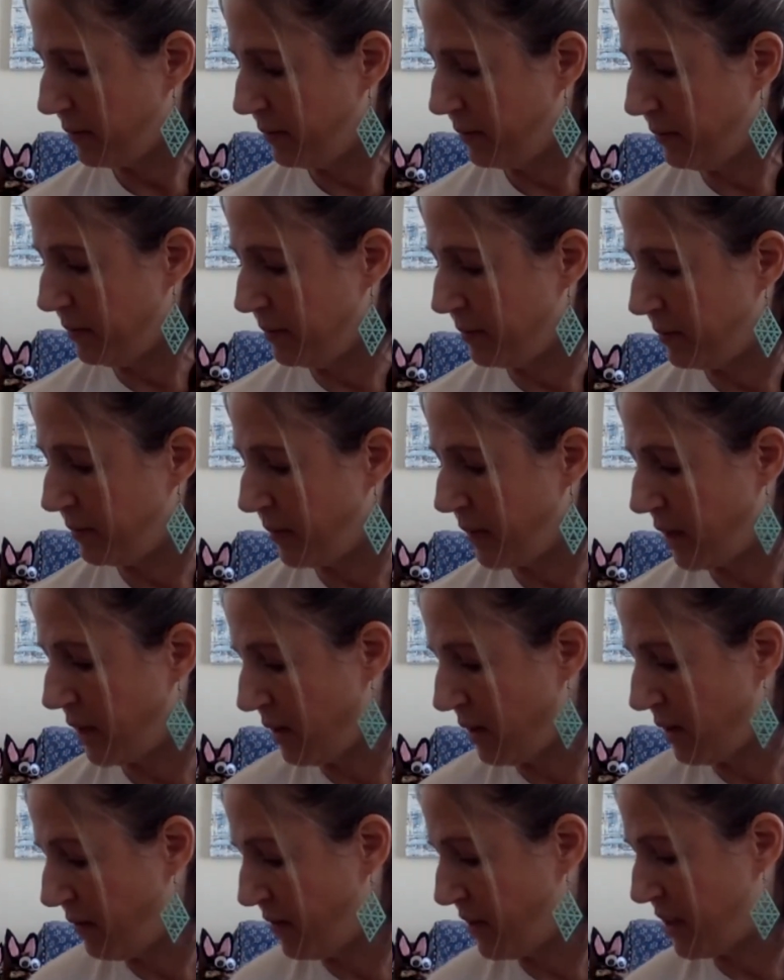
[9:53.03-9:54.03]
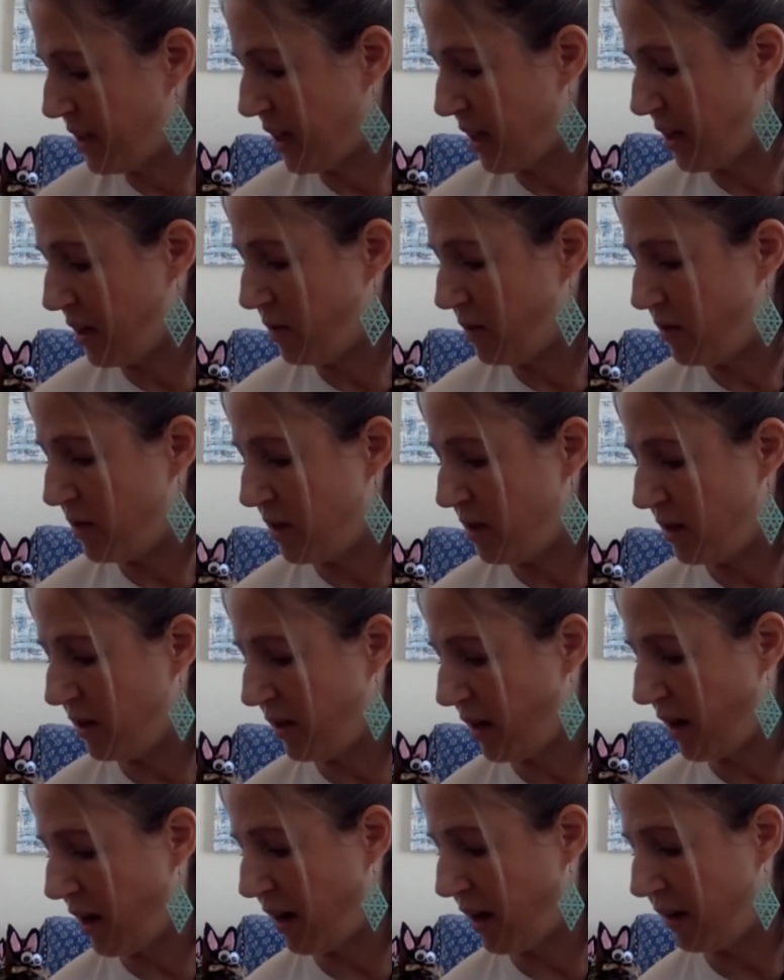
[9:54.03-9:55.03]
if say you didn't
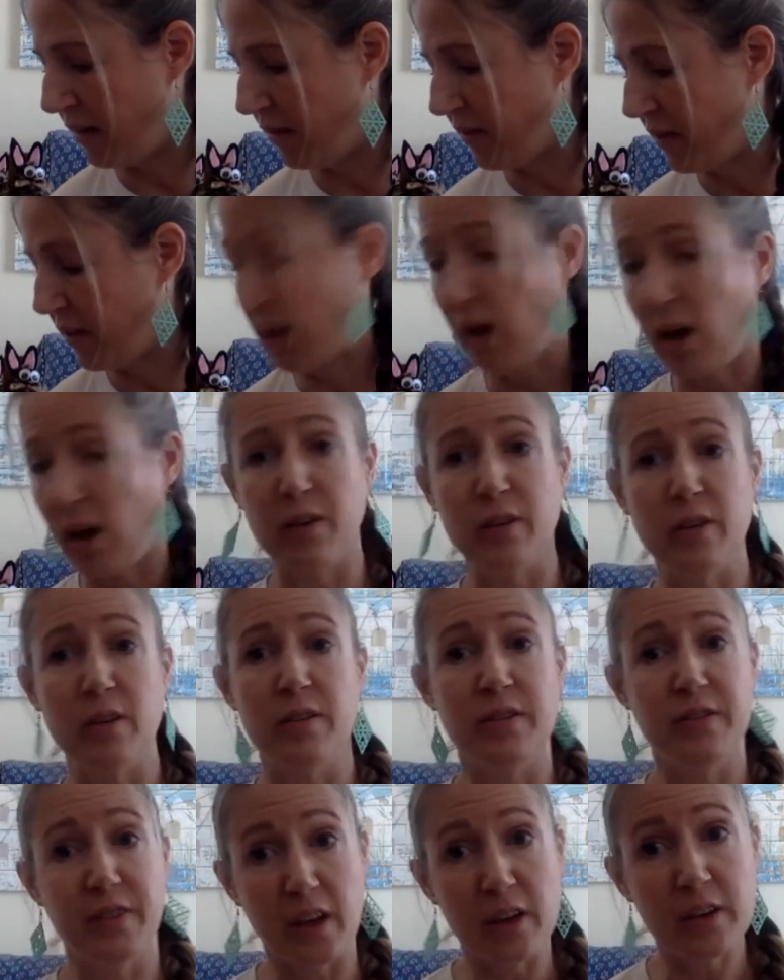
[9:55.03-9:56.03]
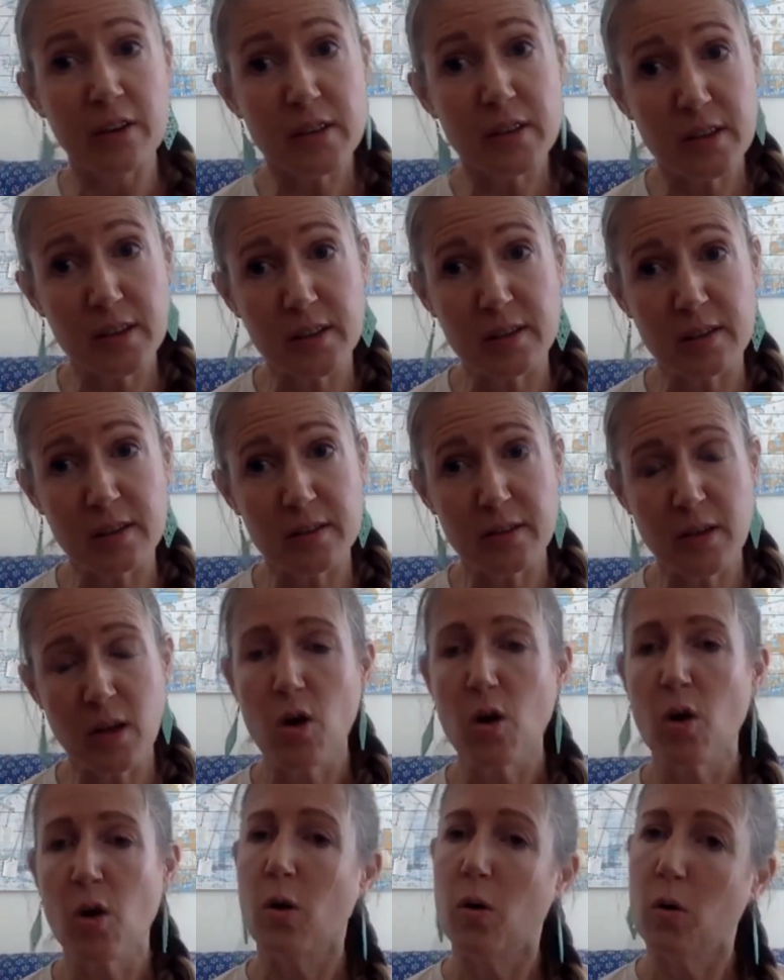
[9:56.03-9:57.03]
have colored felt
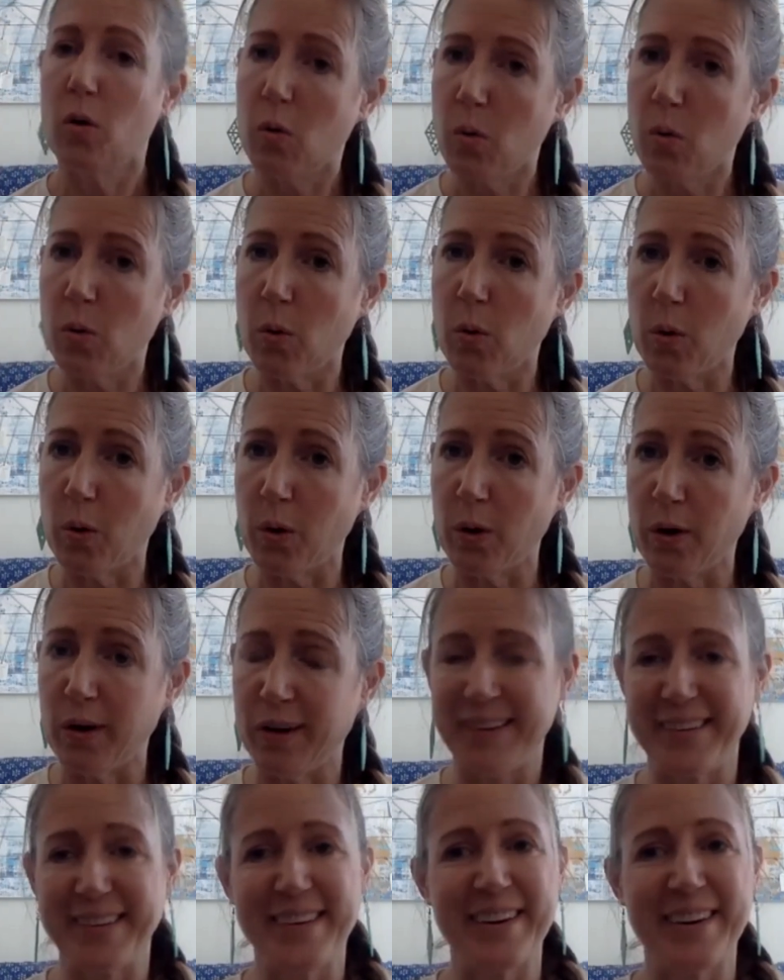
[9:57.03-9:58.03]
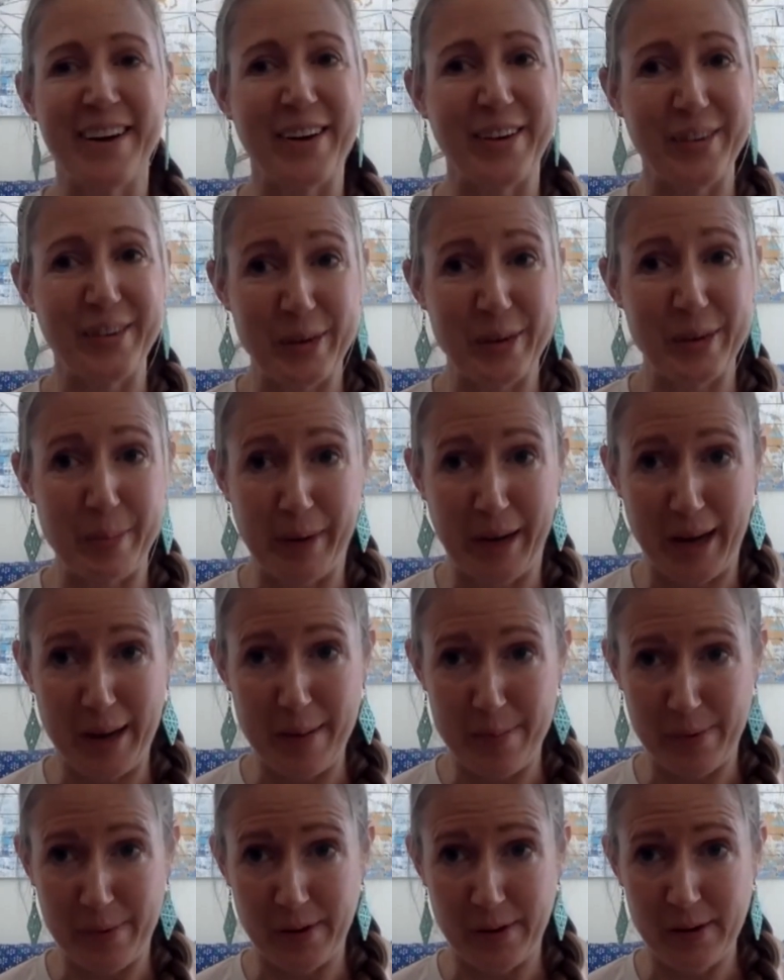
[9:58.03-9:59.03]
or colored
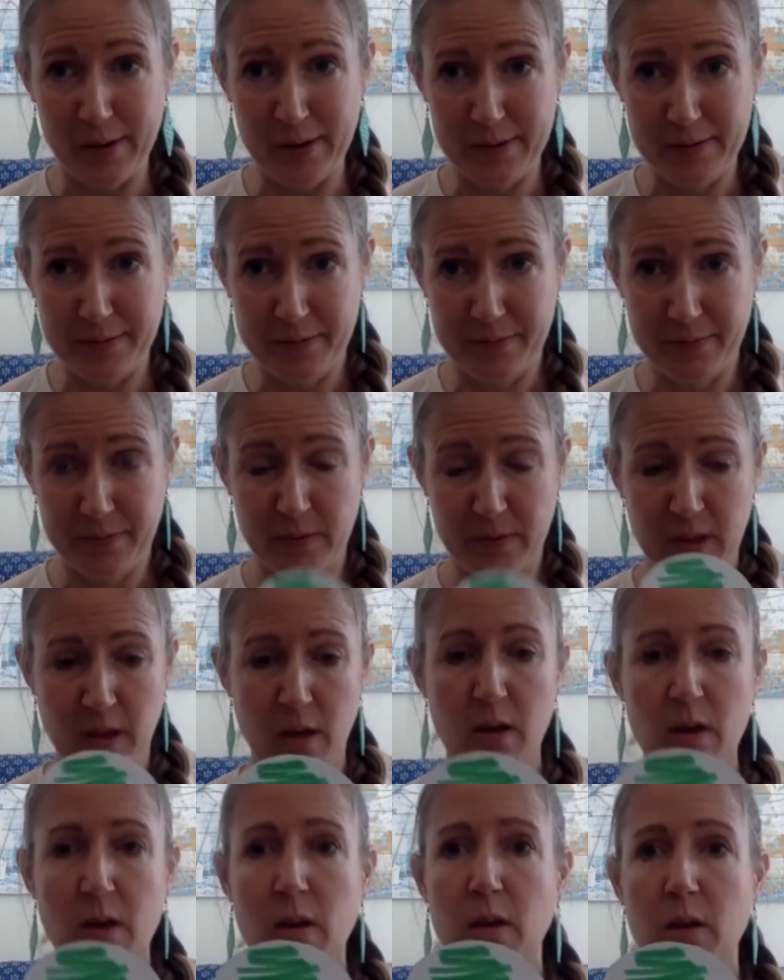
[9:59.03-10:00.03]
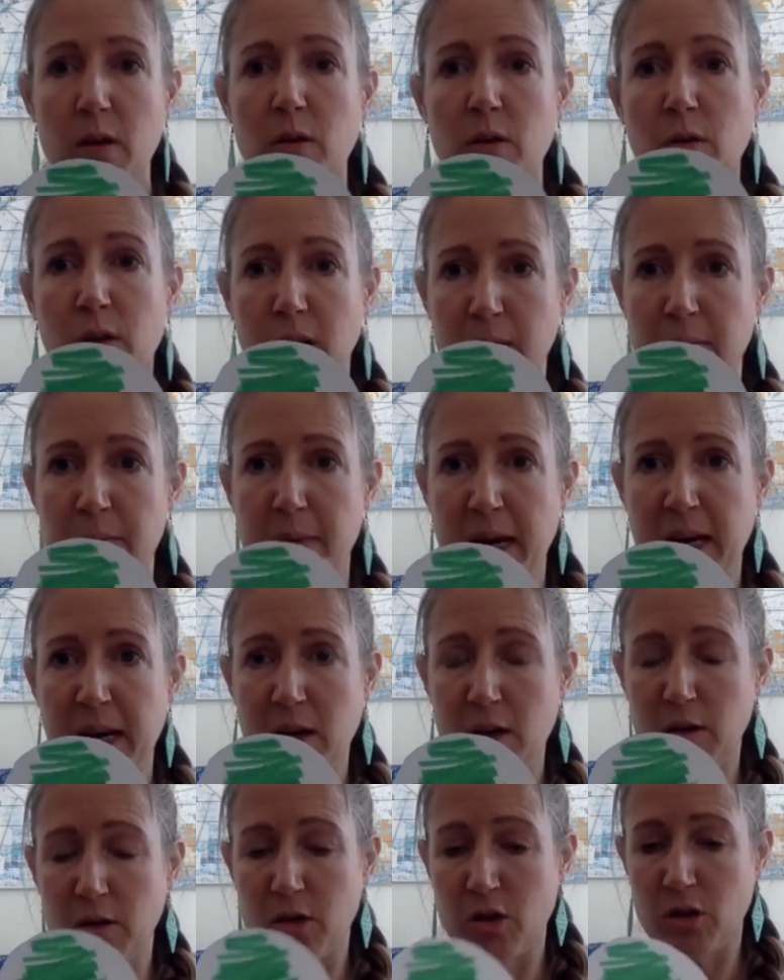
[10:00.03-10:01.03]
paper, you could make
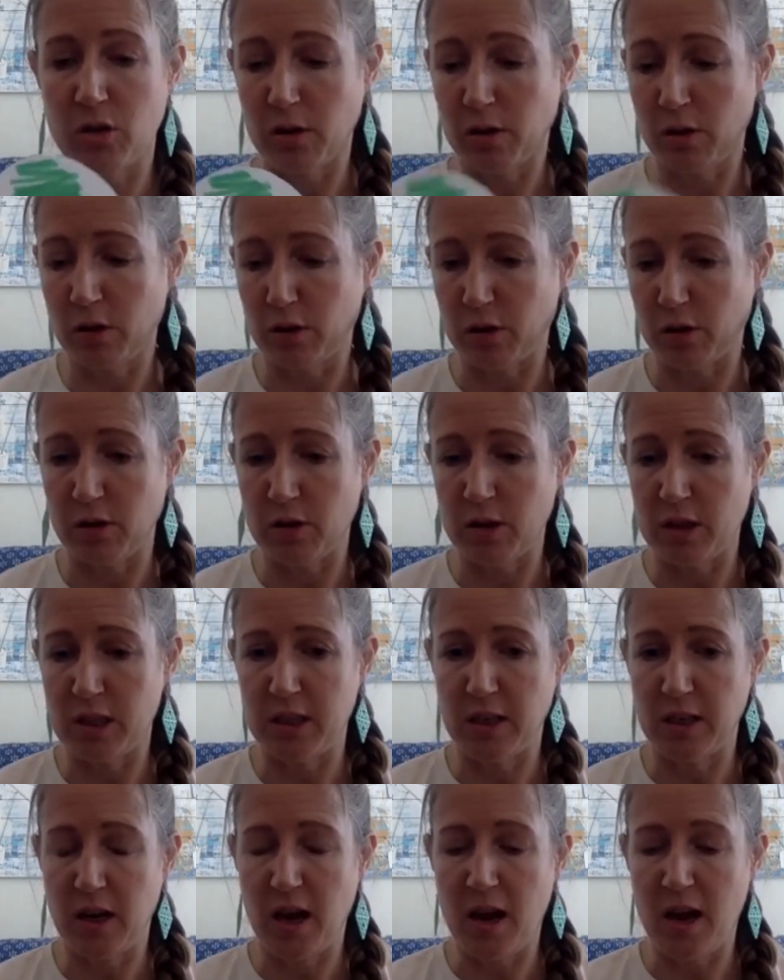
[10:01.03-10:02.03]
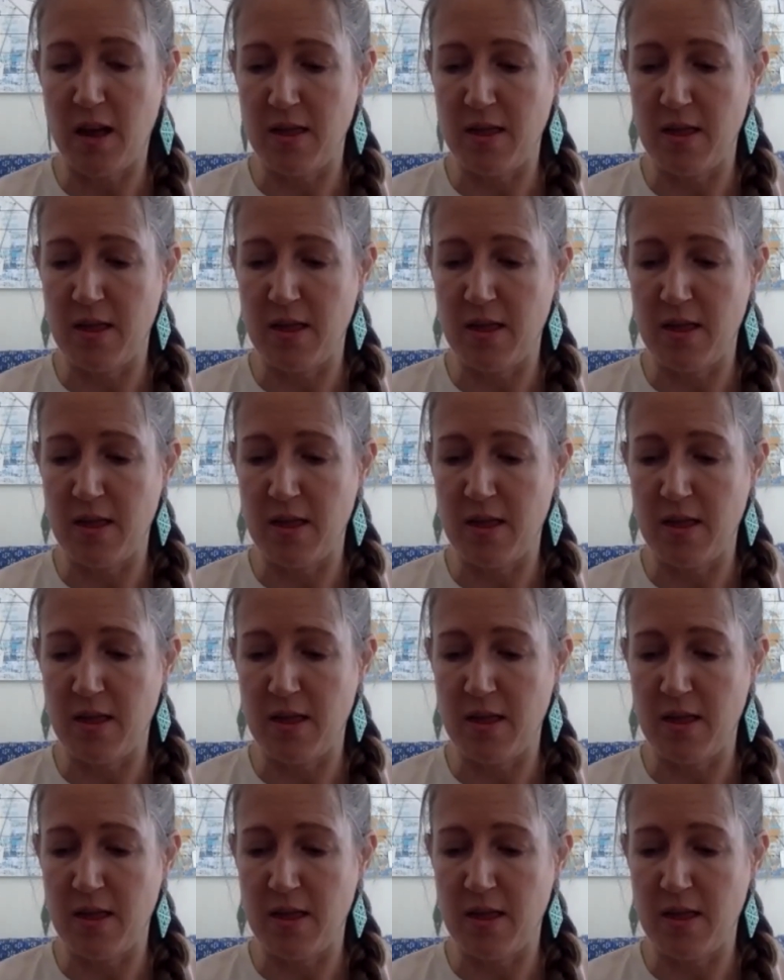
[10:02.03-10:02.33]
your circles and